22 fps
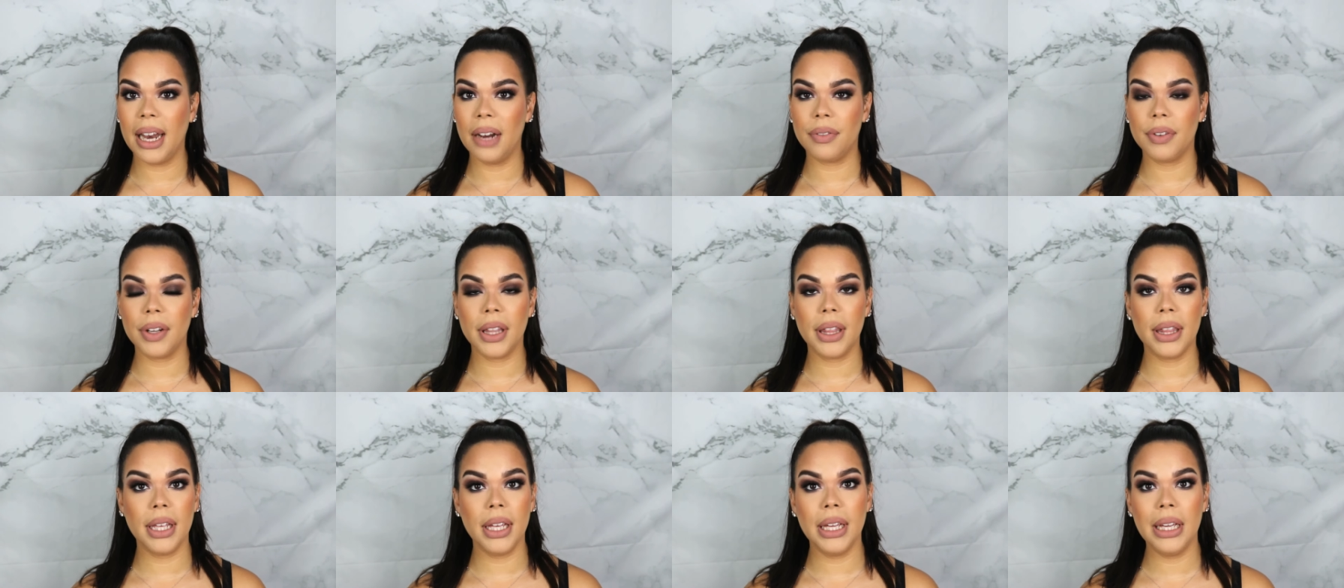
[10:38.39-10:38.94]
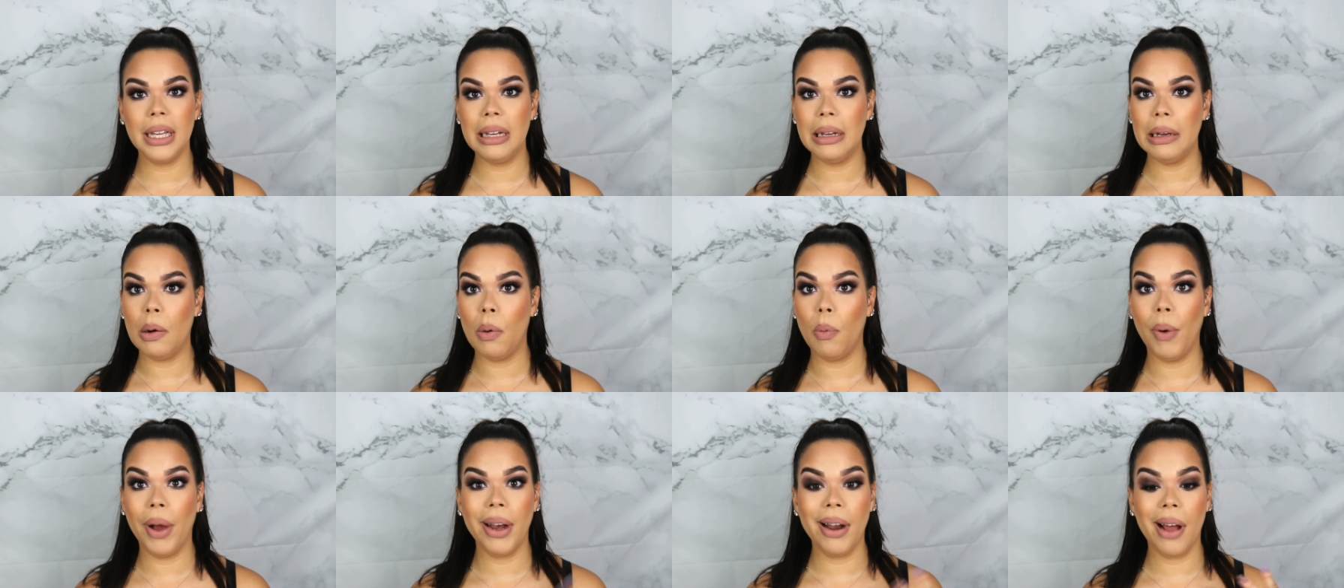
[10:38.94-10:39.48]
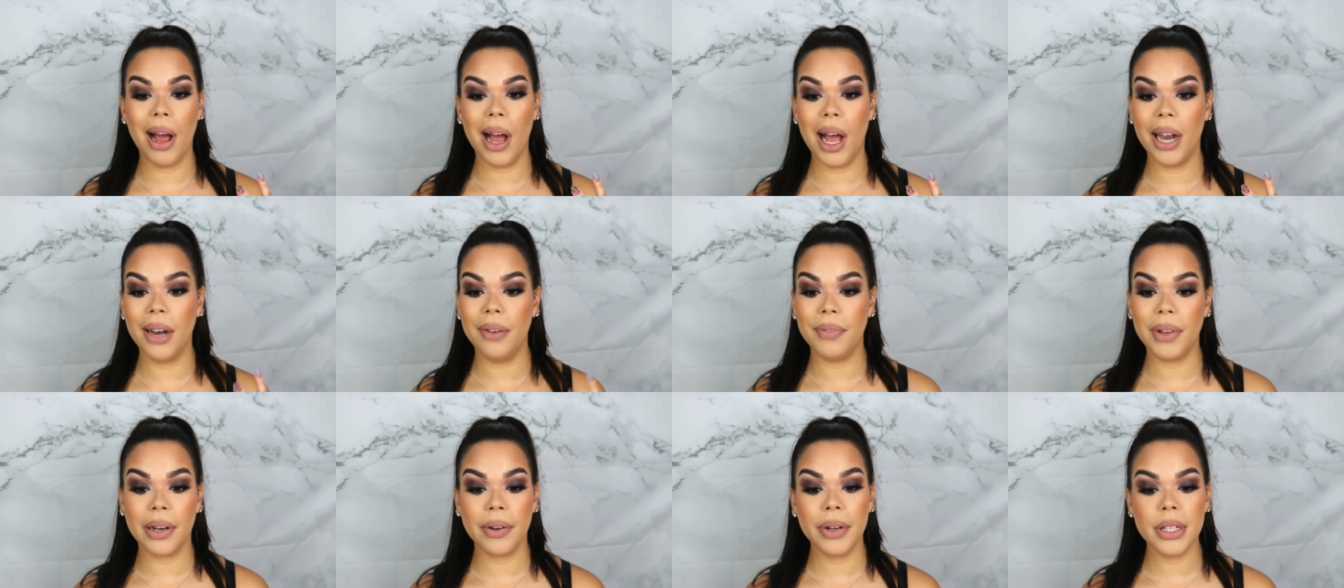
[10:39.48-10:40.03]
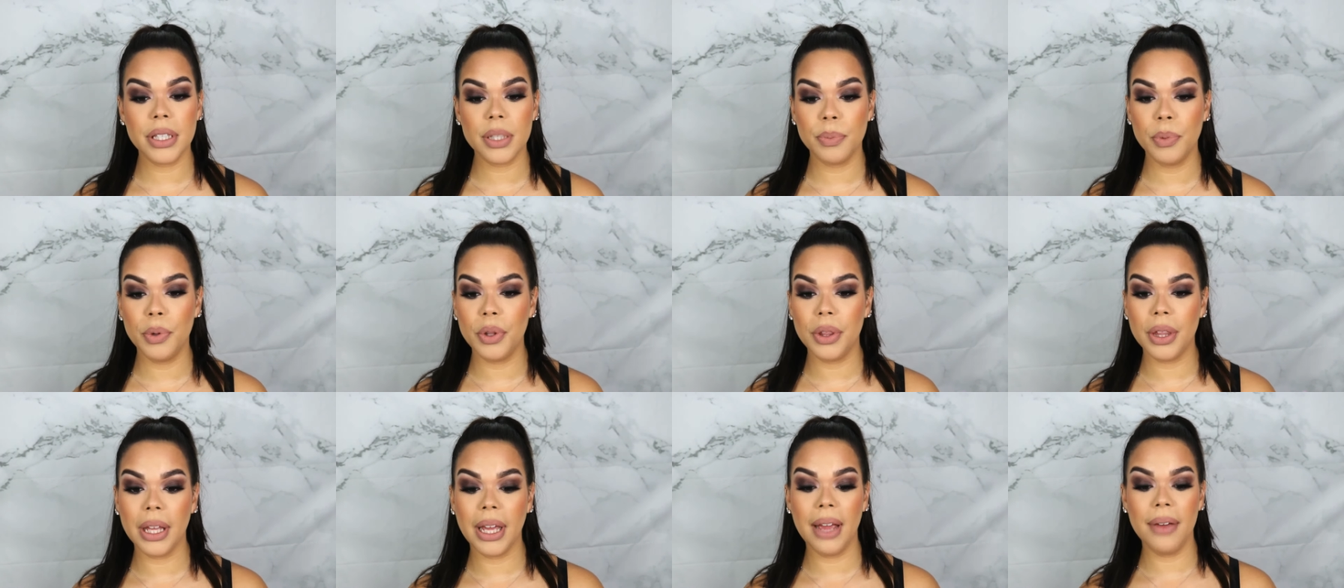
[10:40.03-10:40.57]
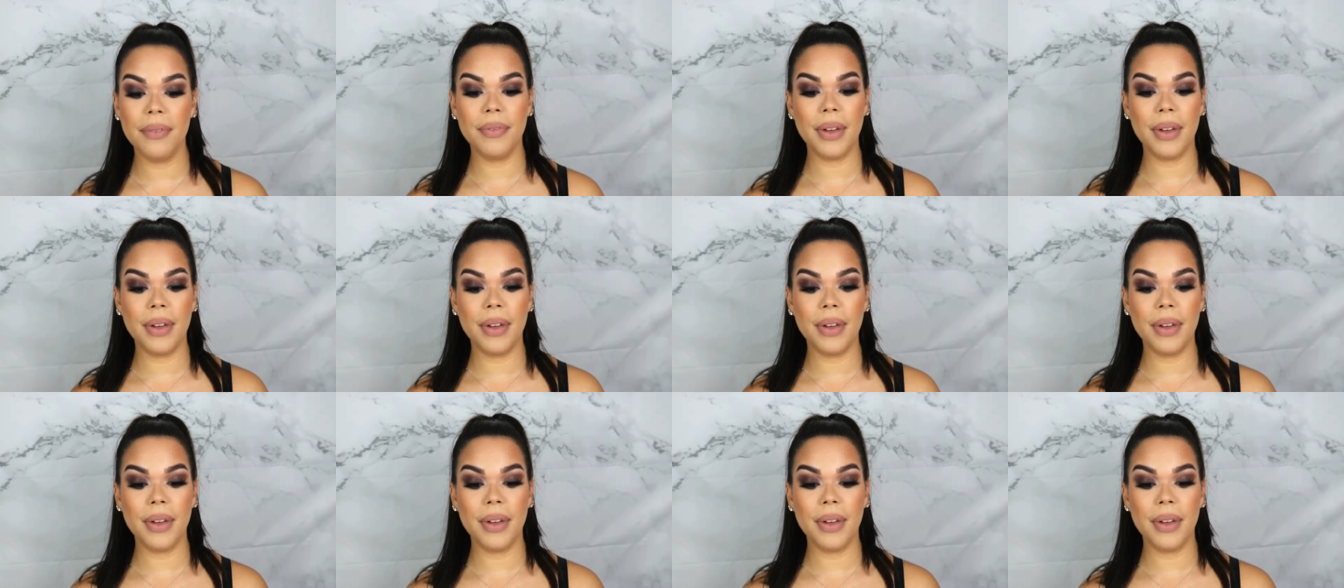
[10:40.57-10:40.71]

everything went on very smoothly,